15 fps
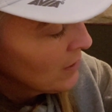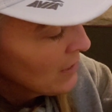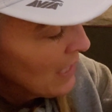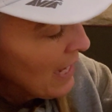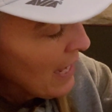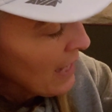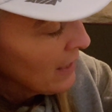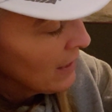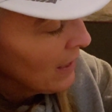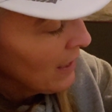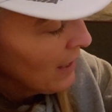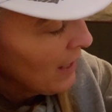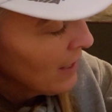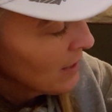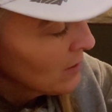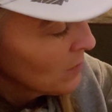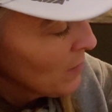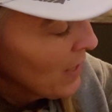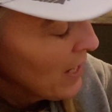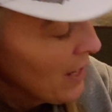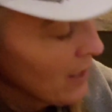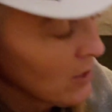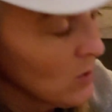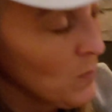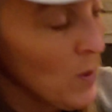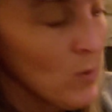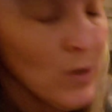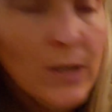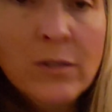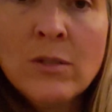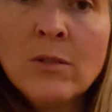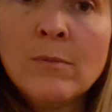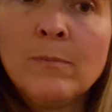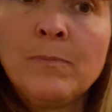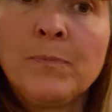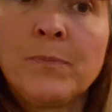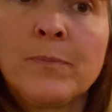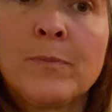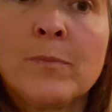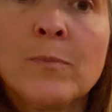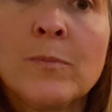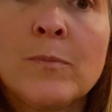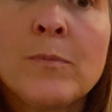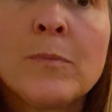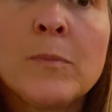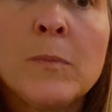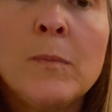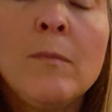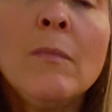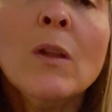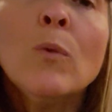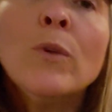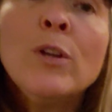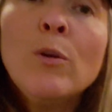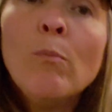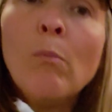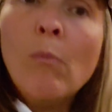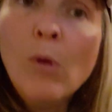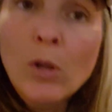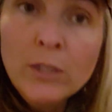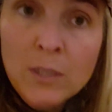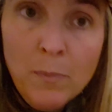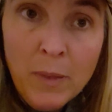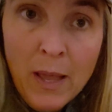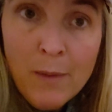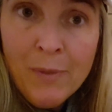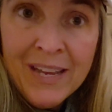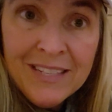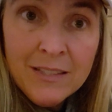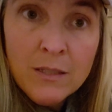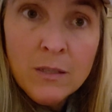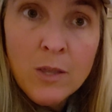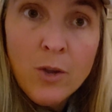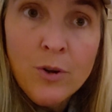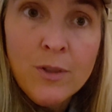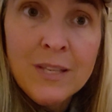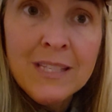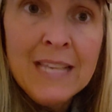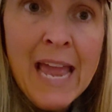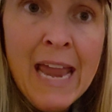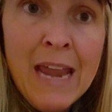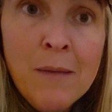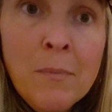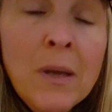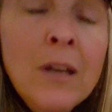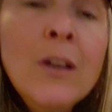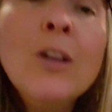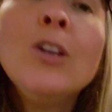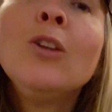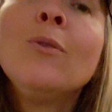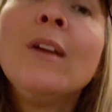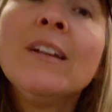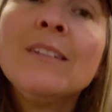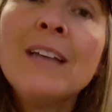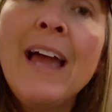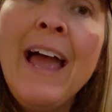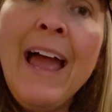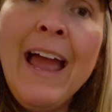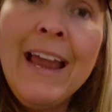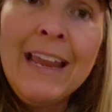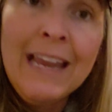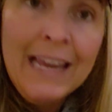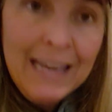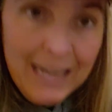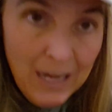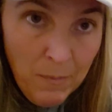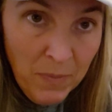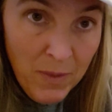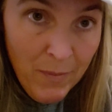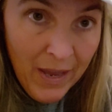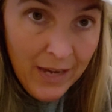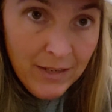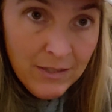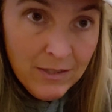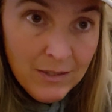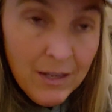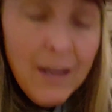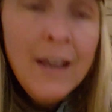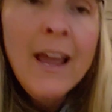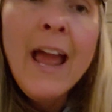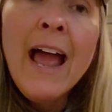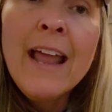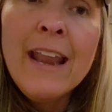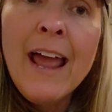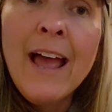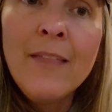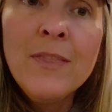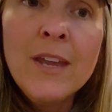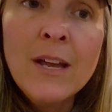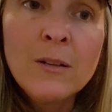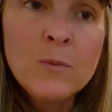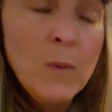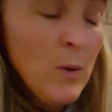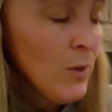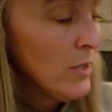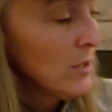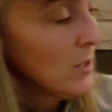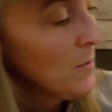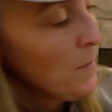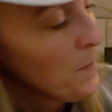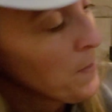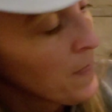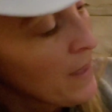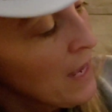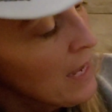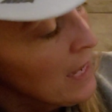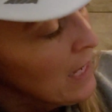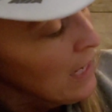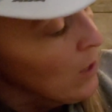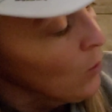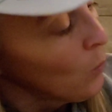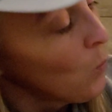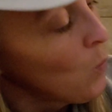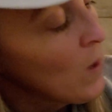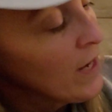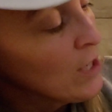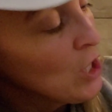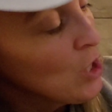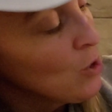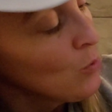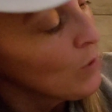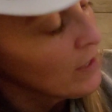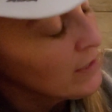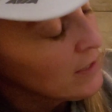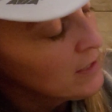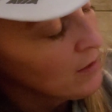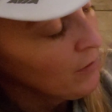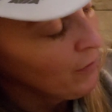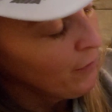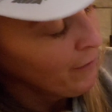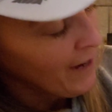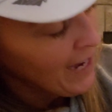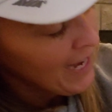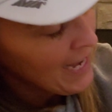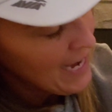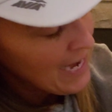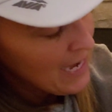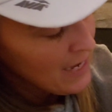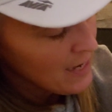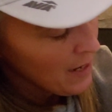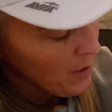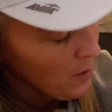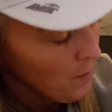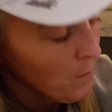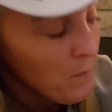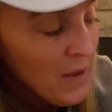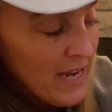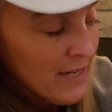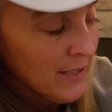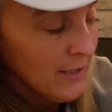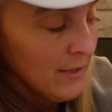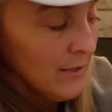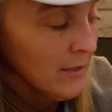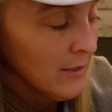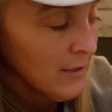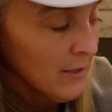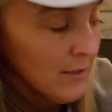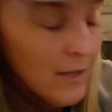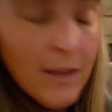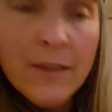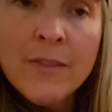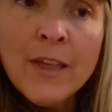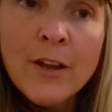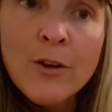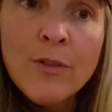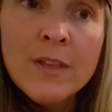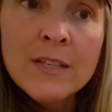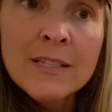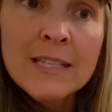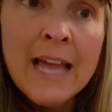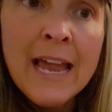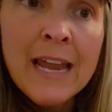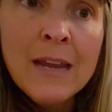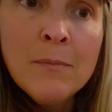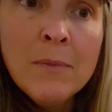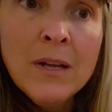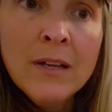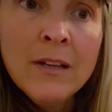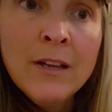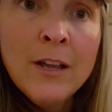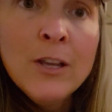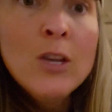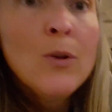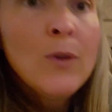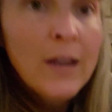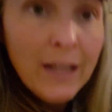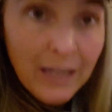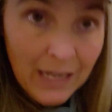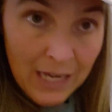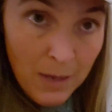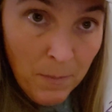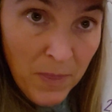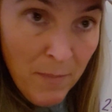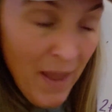10 as my exponent. When you multiply bases that are the same, you get to keep the base and add the exponents. When you divide bases that are the same, you get to keep the